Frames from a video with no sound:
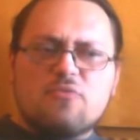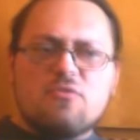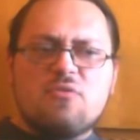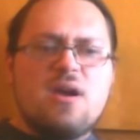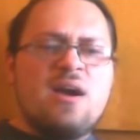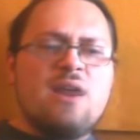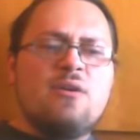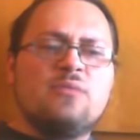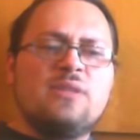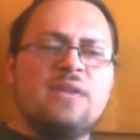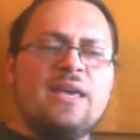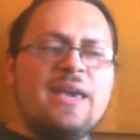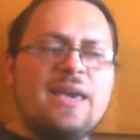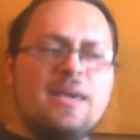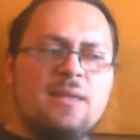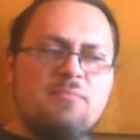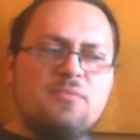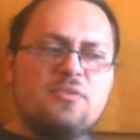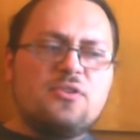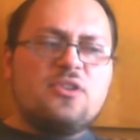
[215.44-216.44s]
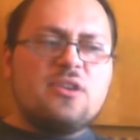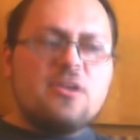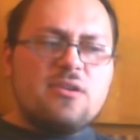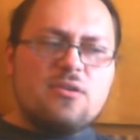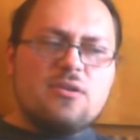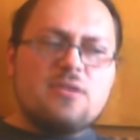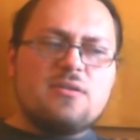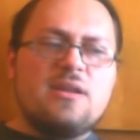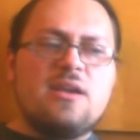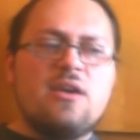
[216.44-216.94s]
crowd, and
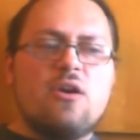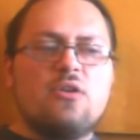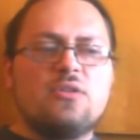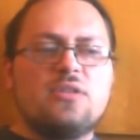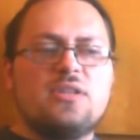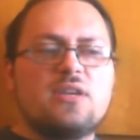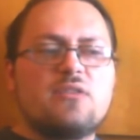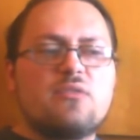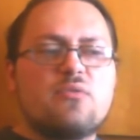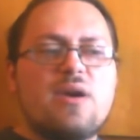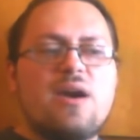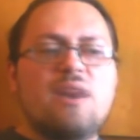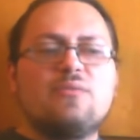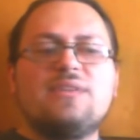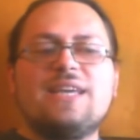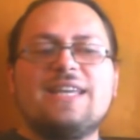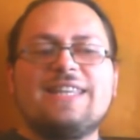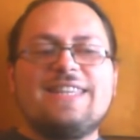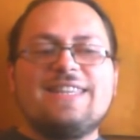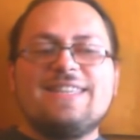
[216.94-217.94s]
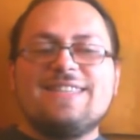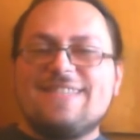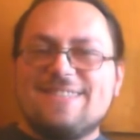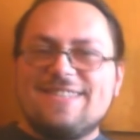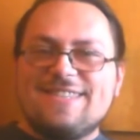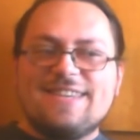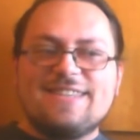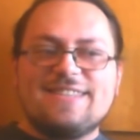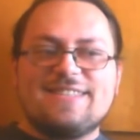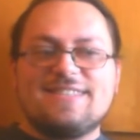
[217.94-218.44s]
particularly on the crowd that
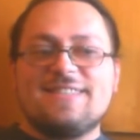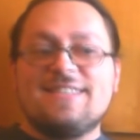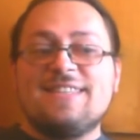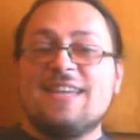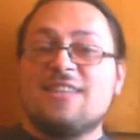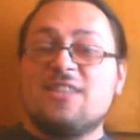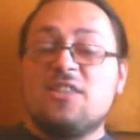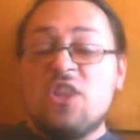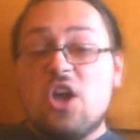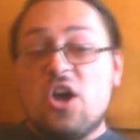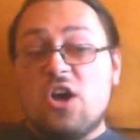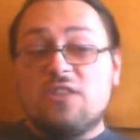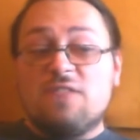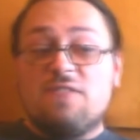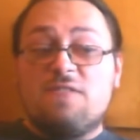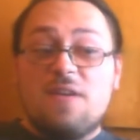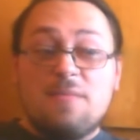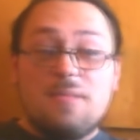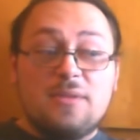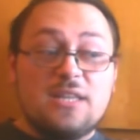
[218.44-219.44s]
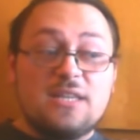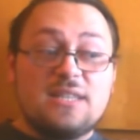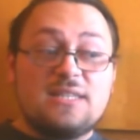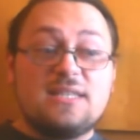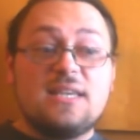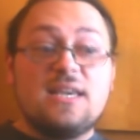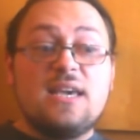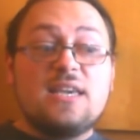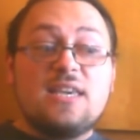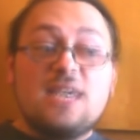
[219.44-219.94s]
insists that
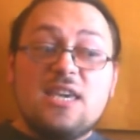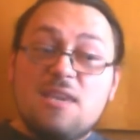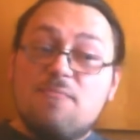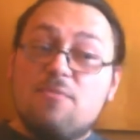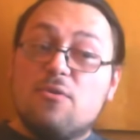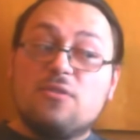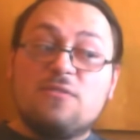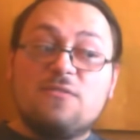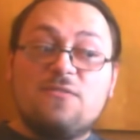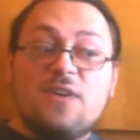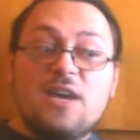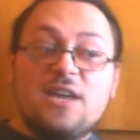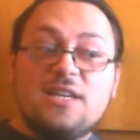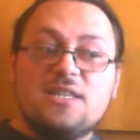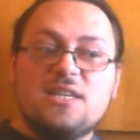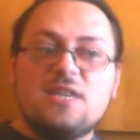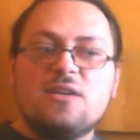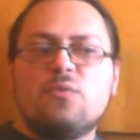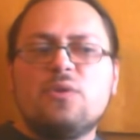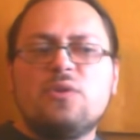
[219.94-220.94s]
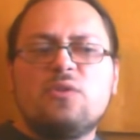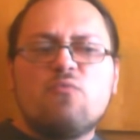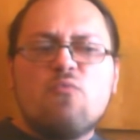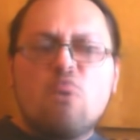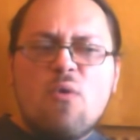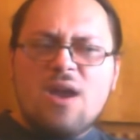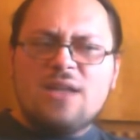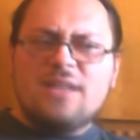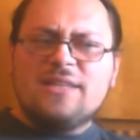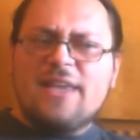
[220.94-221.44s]
non-feminists keep on fighting with
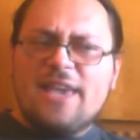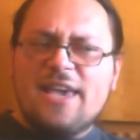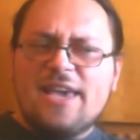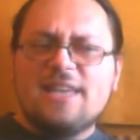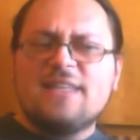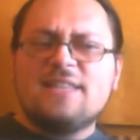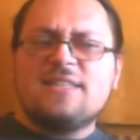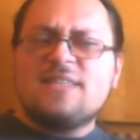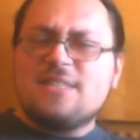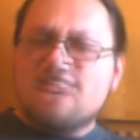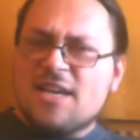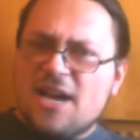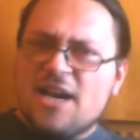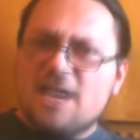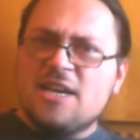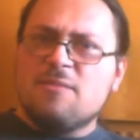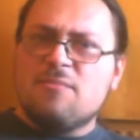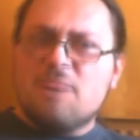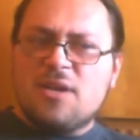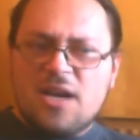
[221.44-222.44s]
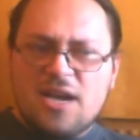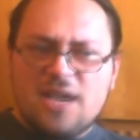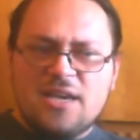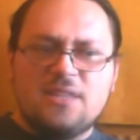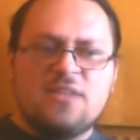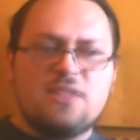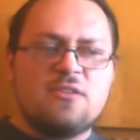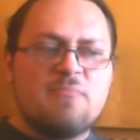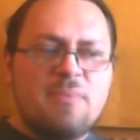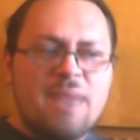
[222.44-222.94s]
one hand tied
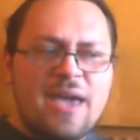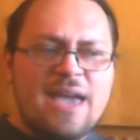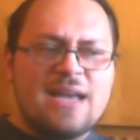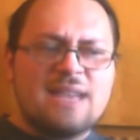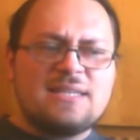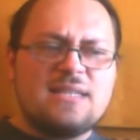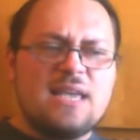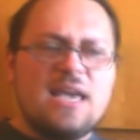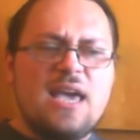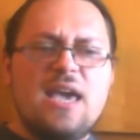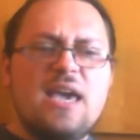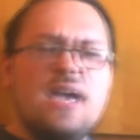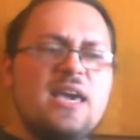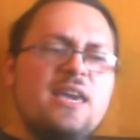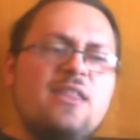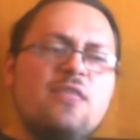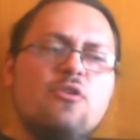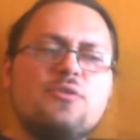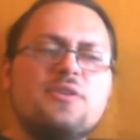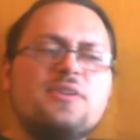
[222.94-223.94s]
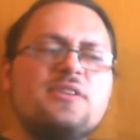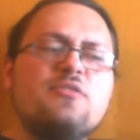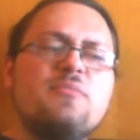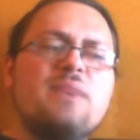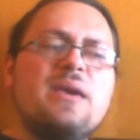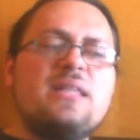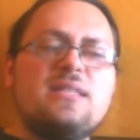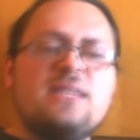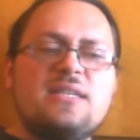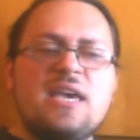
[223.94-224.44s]
behind their backs in order to
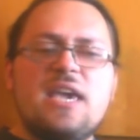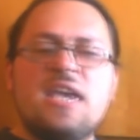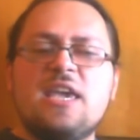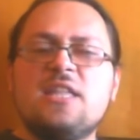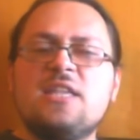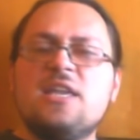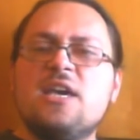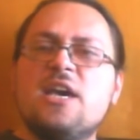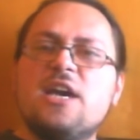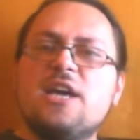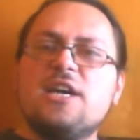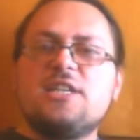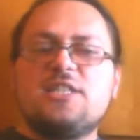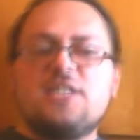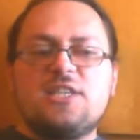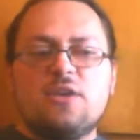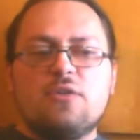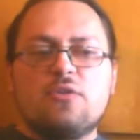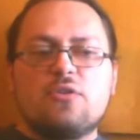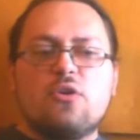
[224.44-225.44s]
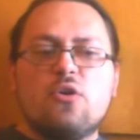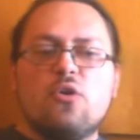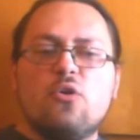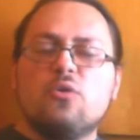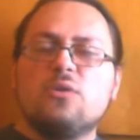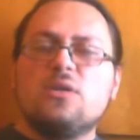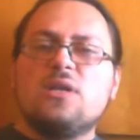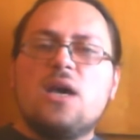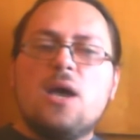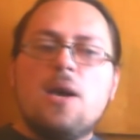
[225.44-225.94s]
maintain a
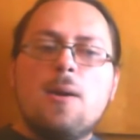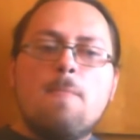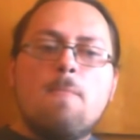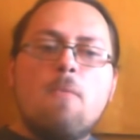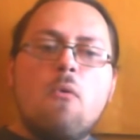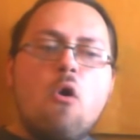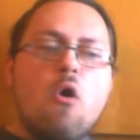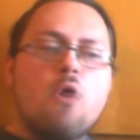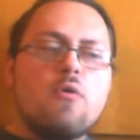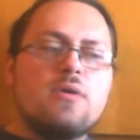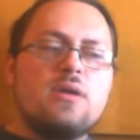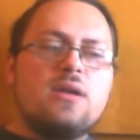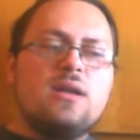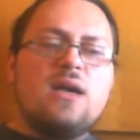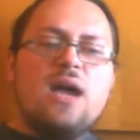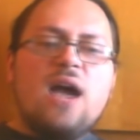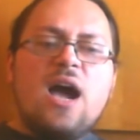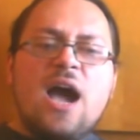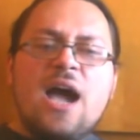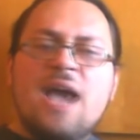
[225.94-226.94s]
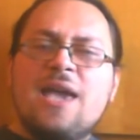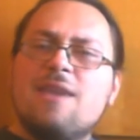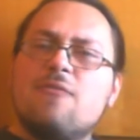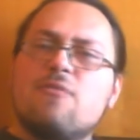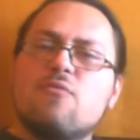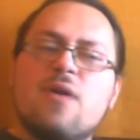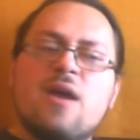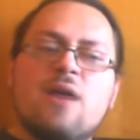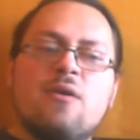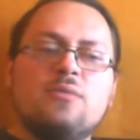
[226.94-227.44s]
so-called moral high
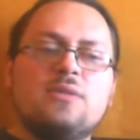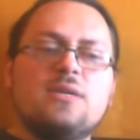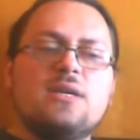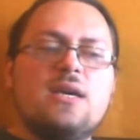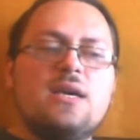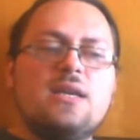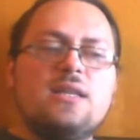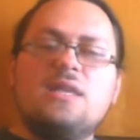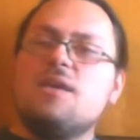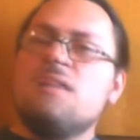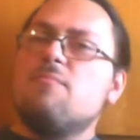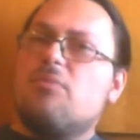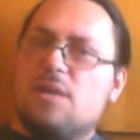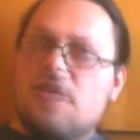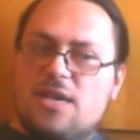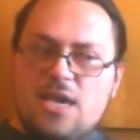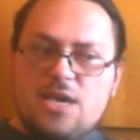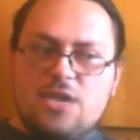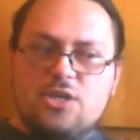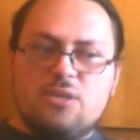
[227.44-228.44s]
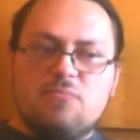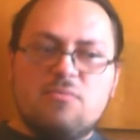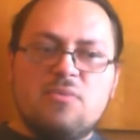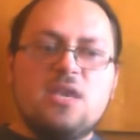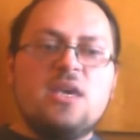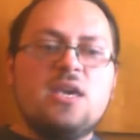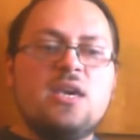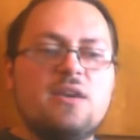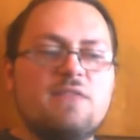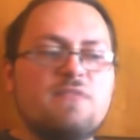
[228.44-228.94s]
ground. The implication
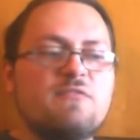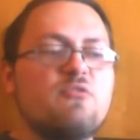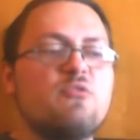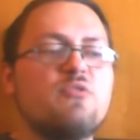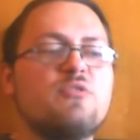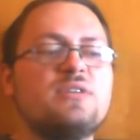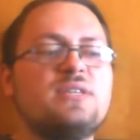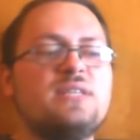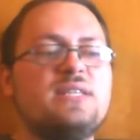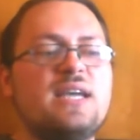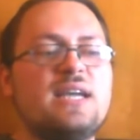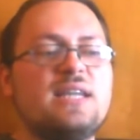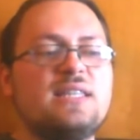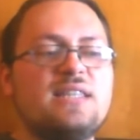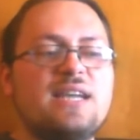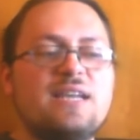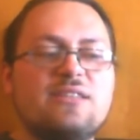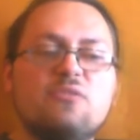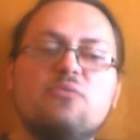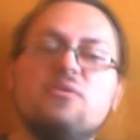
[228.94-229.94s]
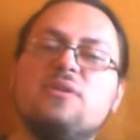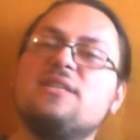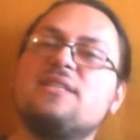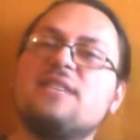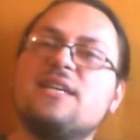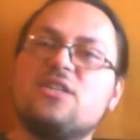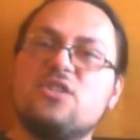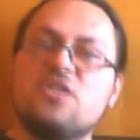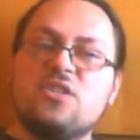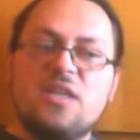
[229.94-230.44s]
being, of course, that not only
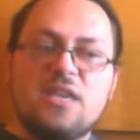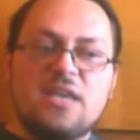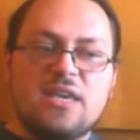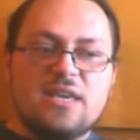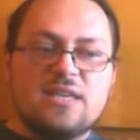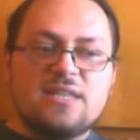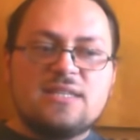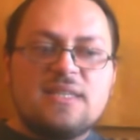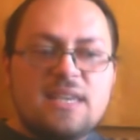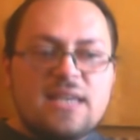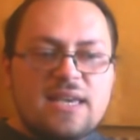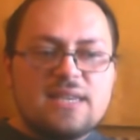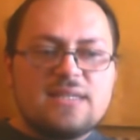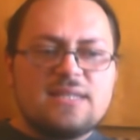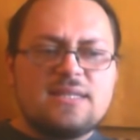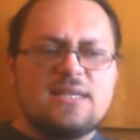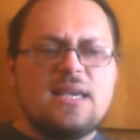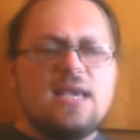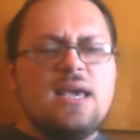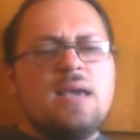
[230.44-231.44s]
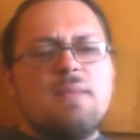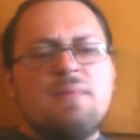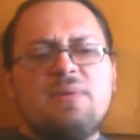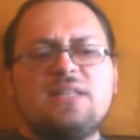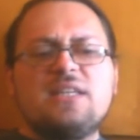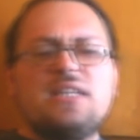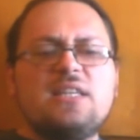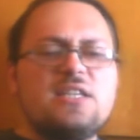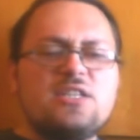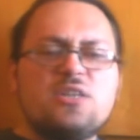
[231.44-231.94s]
such thing exists,
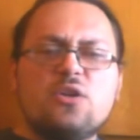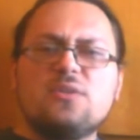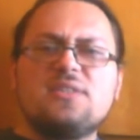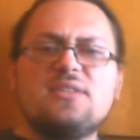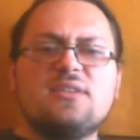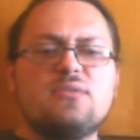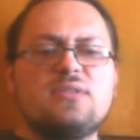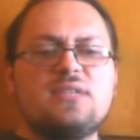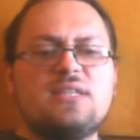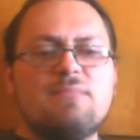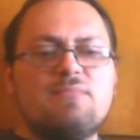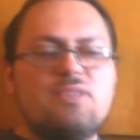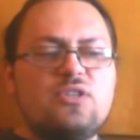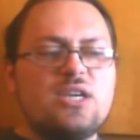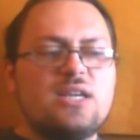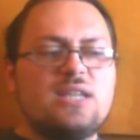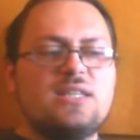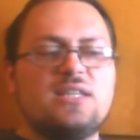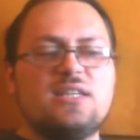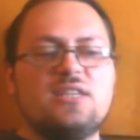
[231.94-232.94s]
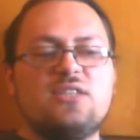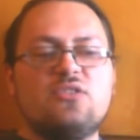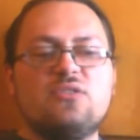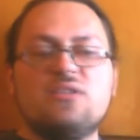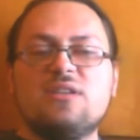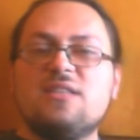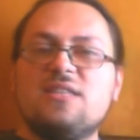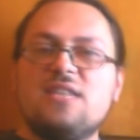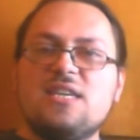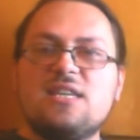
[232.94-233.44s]
but it is also subjected to
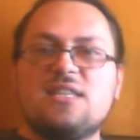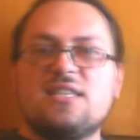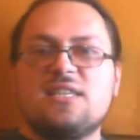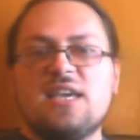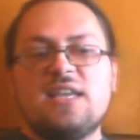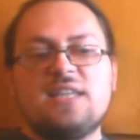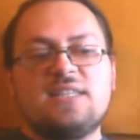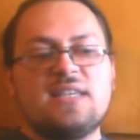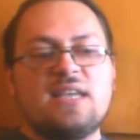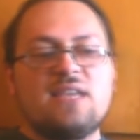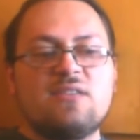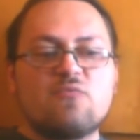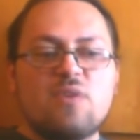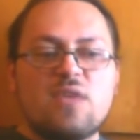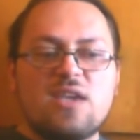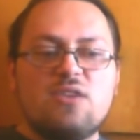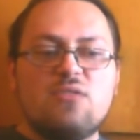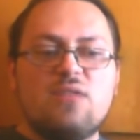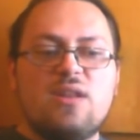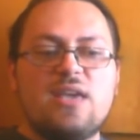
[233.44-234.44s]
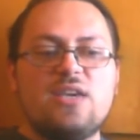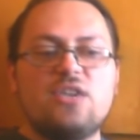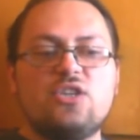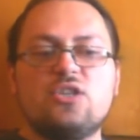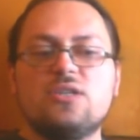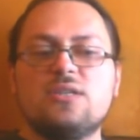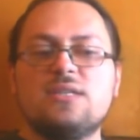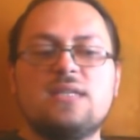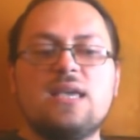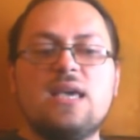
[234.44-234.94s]
the dictates and
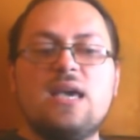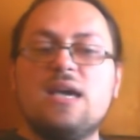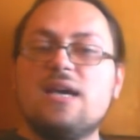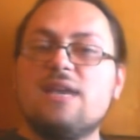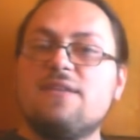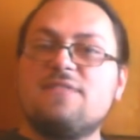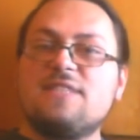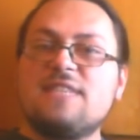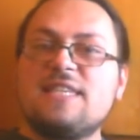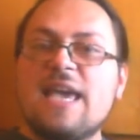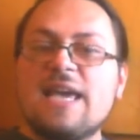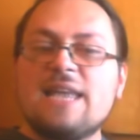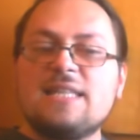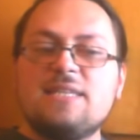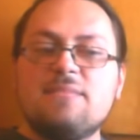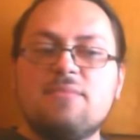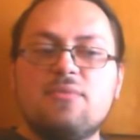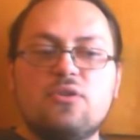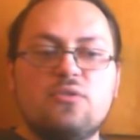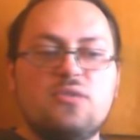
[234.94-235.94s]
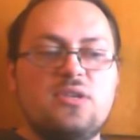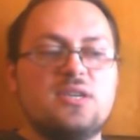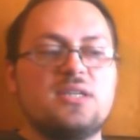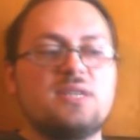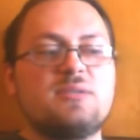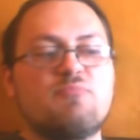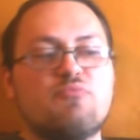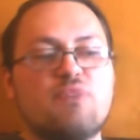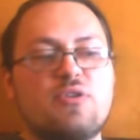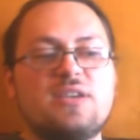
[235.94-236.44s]
regulations of
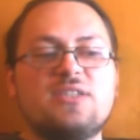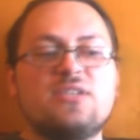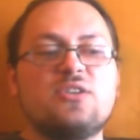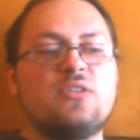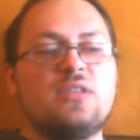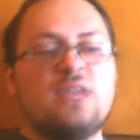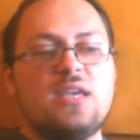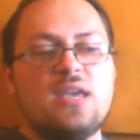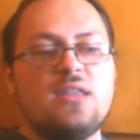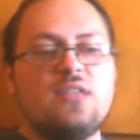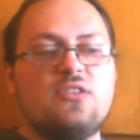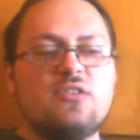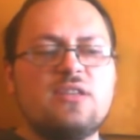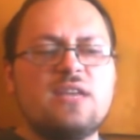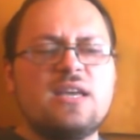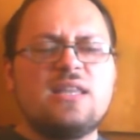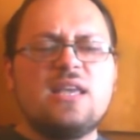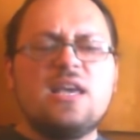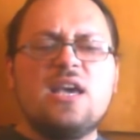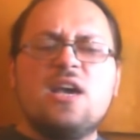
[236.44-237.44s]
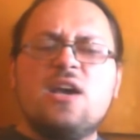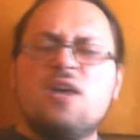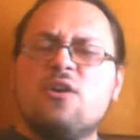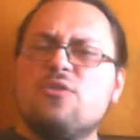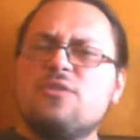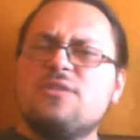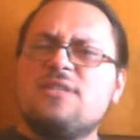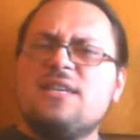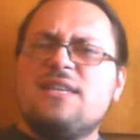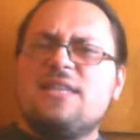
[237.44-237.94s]
sanctimonious pricks on the internet
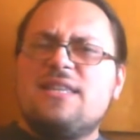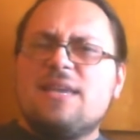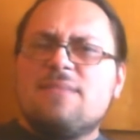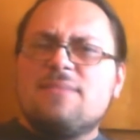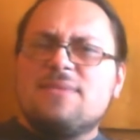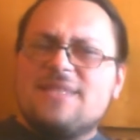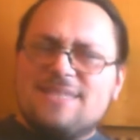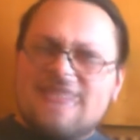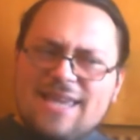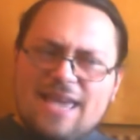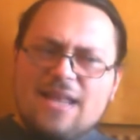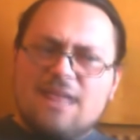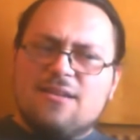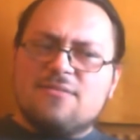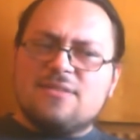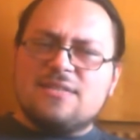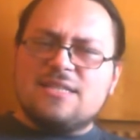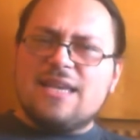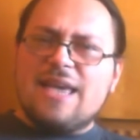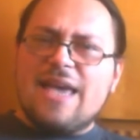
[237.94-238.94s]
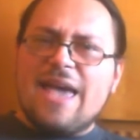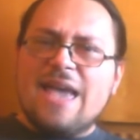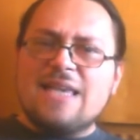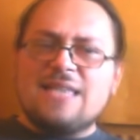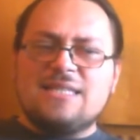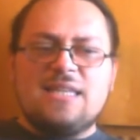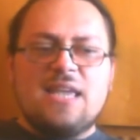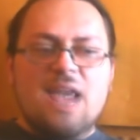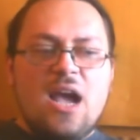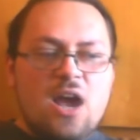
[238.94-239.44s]
who see themselves
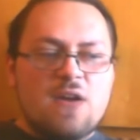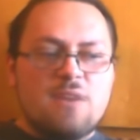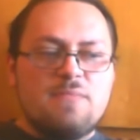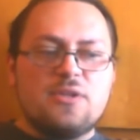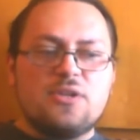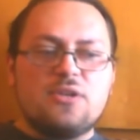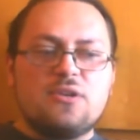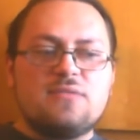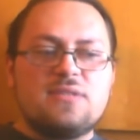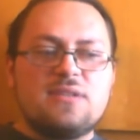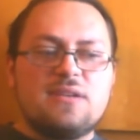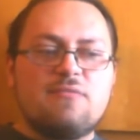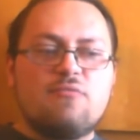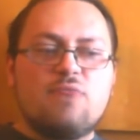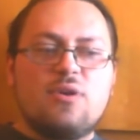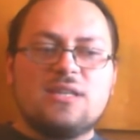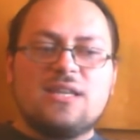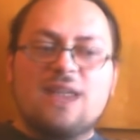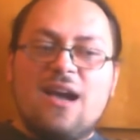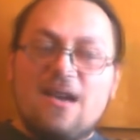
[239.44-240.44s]
as the arbiters of what